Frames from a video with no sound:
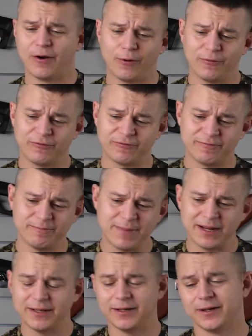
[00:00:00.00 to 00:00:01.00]
of
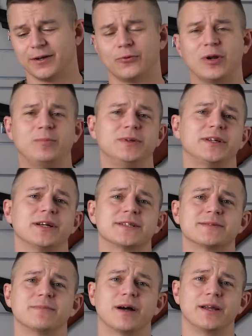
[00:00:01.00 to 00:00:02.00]
many
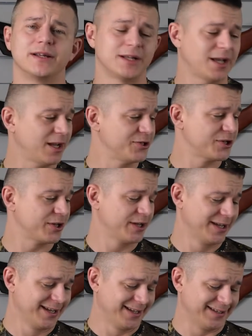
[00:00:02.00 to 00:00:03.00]
replicas by
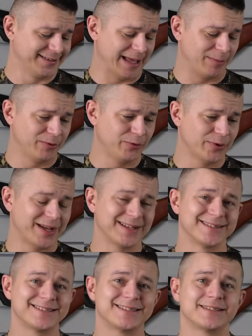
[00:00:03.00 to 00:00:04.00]
KJW
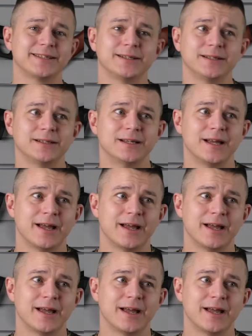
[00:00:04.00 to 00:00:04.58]
and still